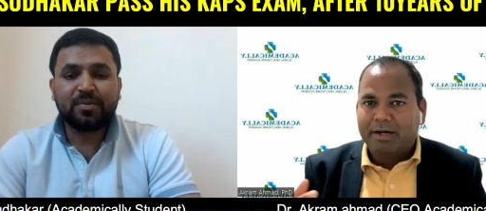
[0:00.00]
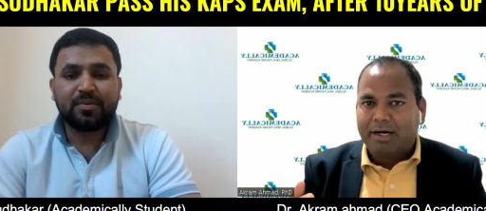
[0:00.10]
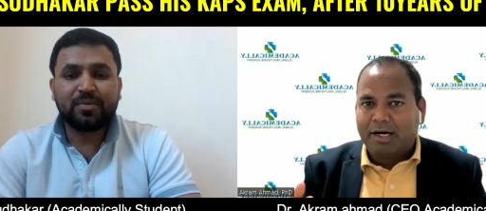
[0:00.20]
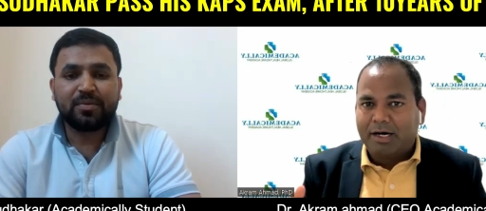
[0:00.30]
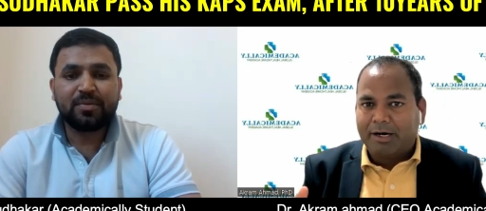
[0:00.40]

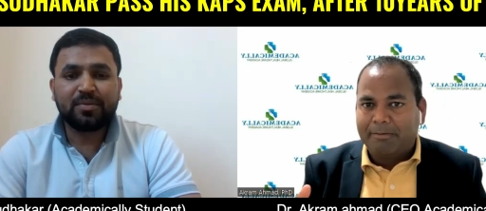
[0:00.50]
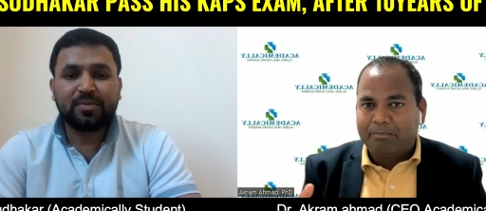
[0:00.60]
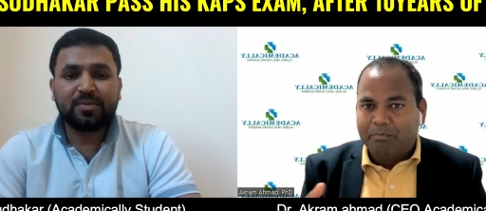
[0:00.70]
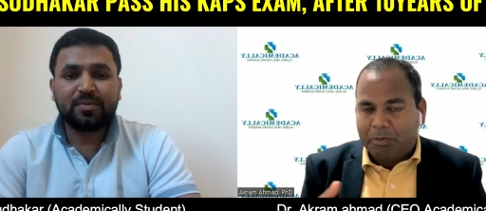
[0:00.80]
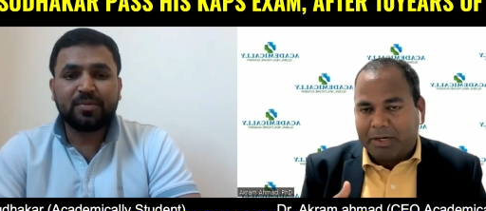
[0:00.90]
Speaker 1: uh
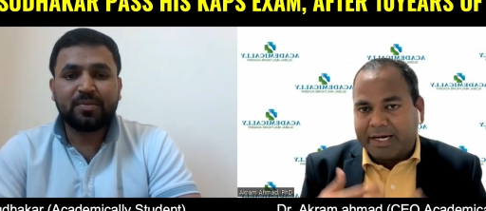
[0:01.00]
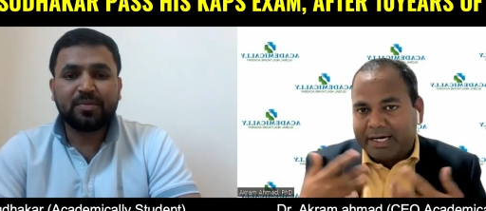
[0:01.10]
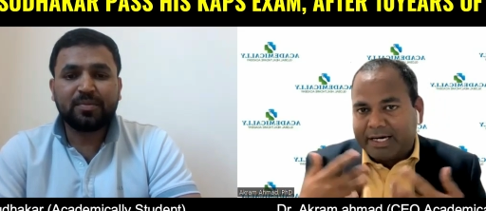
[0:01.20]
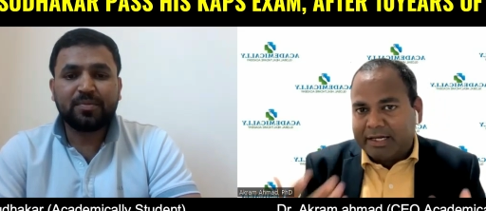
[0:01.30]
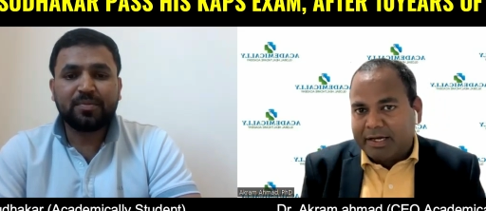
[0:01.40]
people are
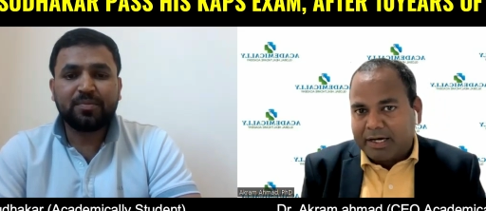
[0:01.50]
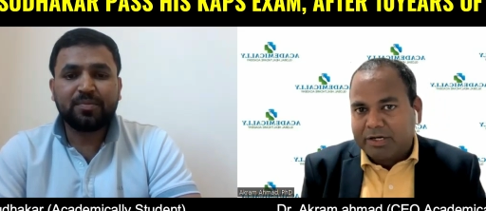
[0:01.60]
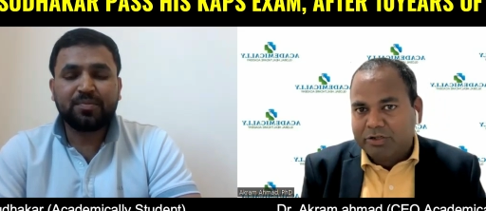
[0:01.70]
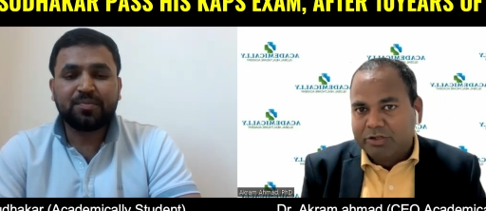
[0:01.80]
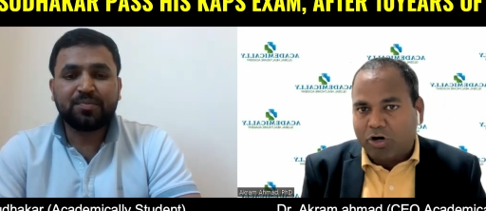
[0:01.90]
getting a
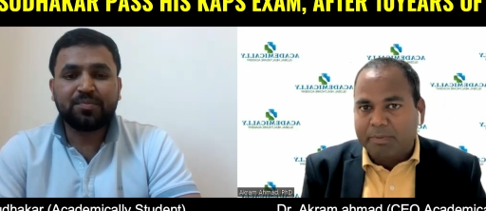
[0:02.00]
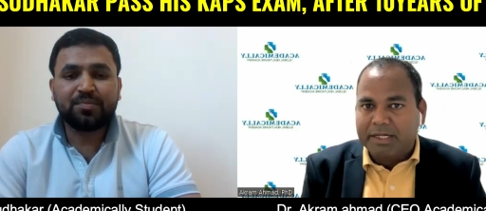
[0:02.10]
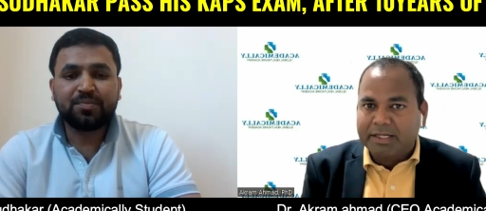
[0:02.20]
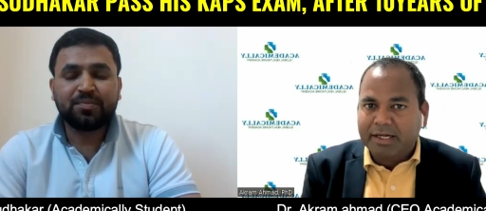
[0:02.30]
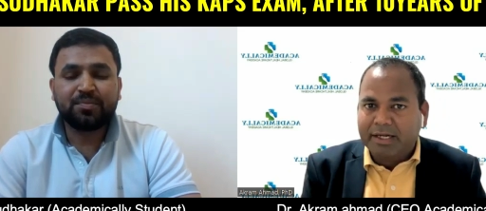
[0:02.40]
job
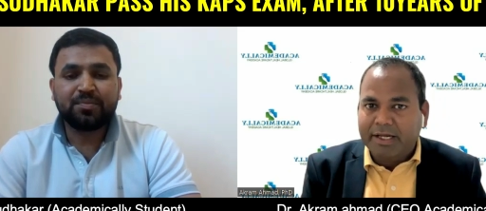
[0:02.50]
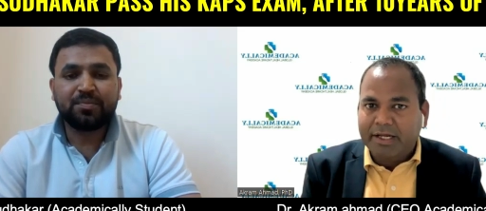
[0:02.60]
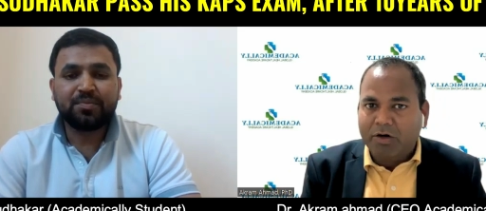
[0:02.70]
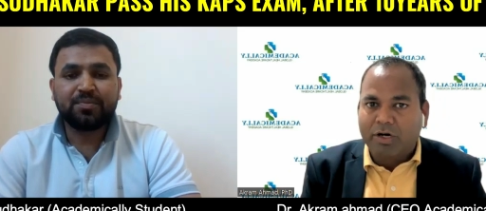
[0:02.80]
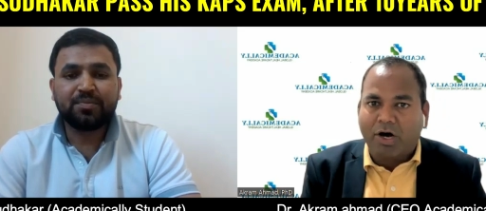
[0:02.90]
easily,
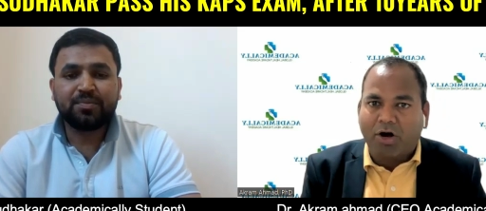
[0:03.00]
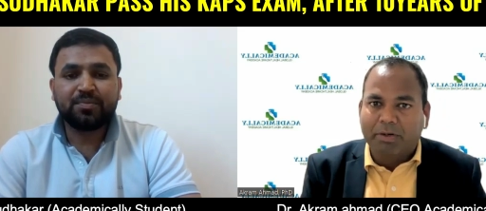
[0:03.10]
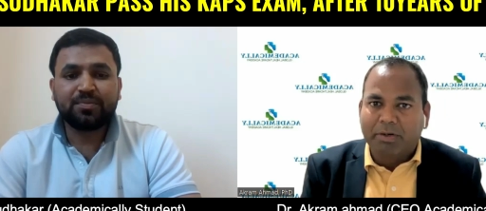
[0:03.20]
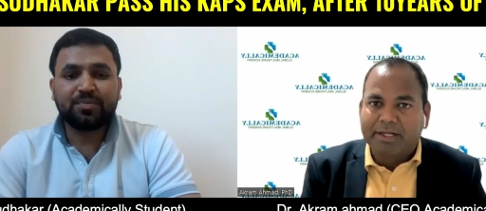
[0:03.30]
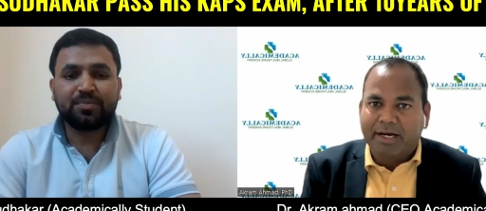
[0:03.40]
or how
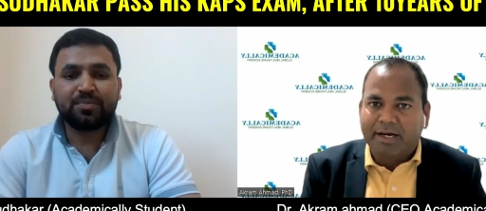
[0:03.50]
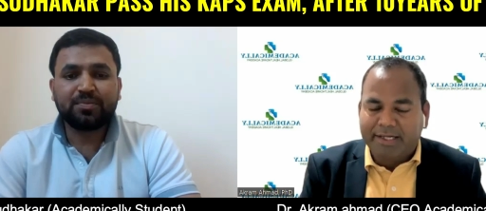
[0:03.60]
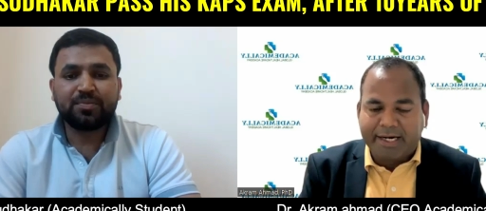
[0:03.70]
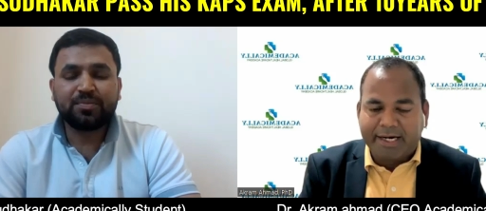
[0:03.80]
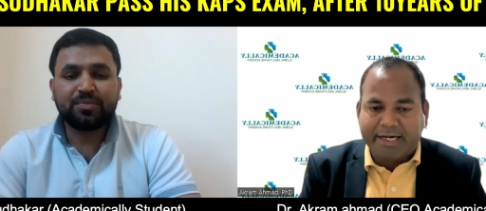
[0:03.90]
much salaries
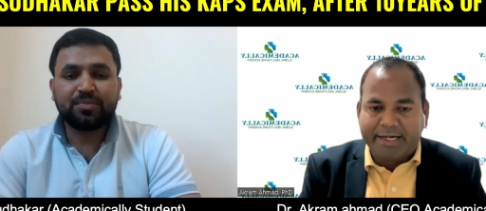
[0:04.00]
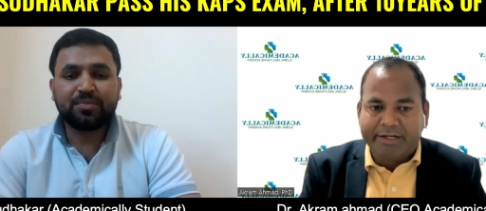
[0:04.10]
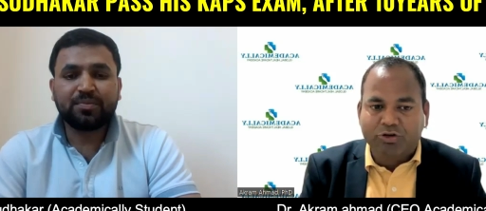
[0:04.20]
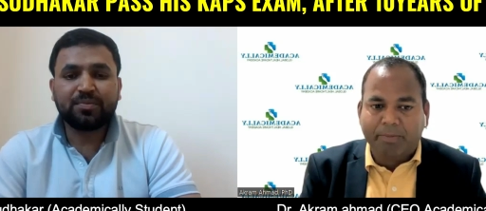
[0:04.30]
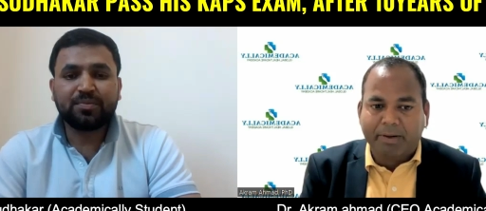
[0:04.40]
are getting
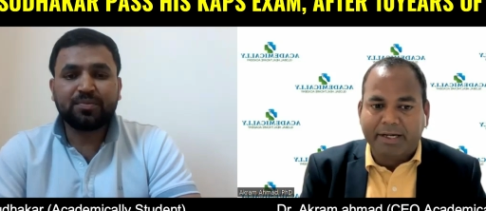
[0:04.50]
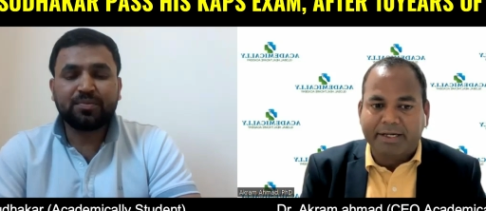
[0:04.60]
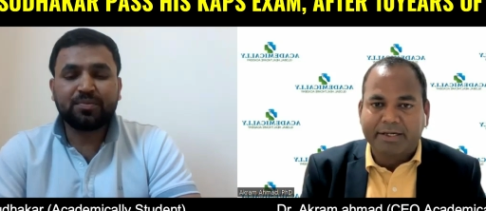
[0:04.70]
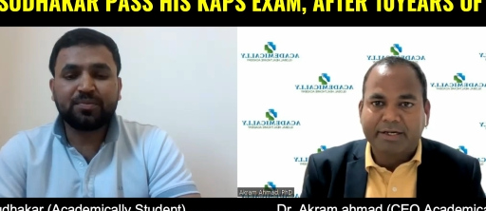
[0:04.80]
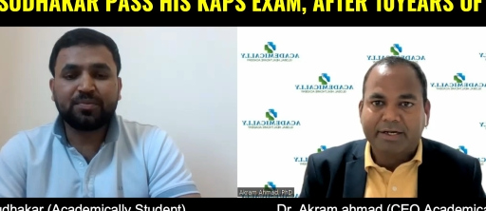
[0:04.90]
in Dubai,